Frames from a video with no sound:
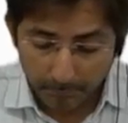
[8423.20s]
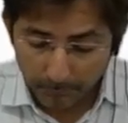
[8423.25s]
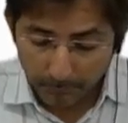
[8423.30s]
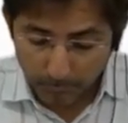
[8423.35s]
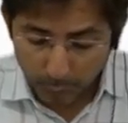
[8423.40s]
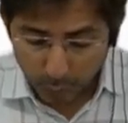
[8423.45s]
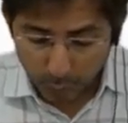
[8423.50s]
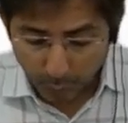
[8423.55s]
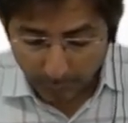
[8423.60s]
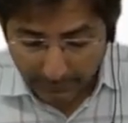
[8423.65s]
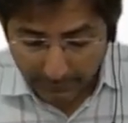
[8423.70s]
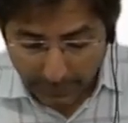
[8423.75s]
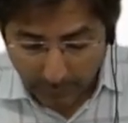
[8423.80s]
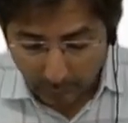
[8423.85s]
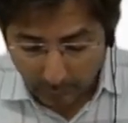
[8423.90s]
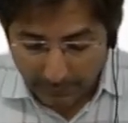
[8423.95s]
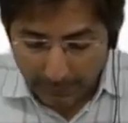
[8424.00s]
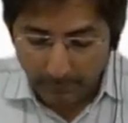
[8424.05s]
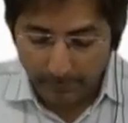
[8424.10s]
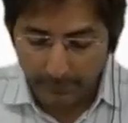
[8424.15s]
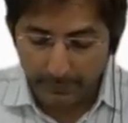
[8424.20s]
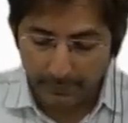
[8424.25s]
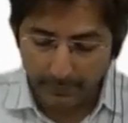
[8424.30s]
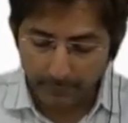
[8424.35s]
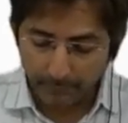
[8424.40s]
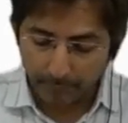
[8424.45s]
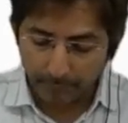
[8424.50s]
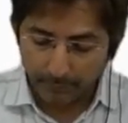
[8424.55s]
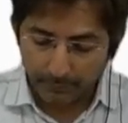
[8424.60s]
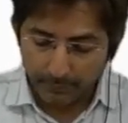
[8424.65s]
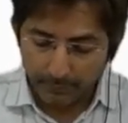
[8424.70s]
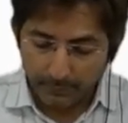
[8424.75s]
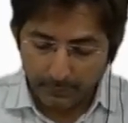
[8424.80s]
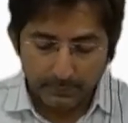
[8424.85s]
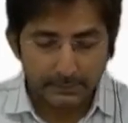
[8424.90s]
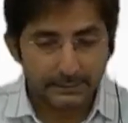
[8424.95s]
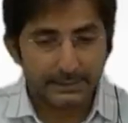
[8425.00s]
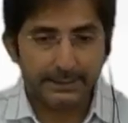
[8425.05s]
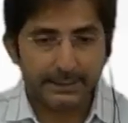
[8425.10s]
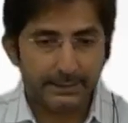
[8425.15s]
So now tell me,
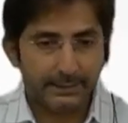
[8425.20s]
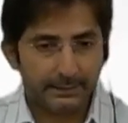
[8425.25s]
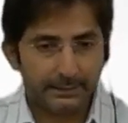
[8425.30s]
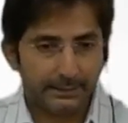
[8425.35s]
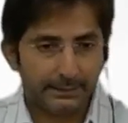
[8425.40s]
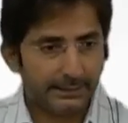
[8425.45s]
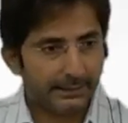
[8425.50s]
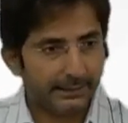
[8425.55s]
see,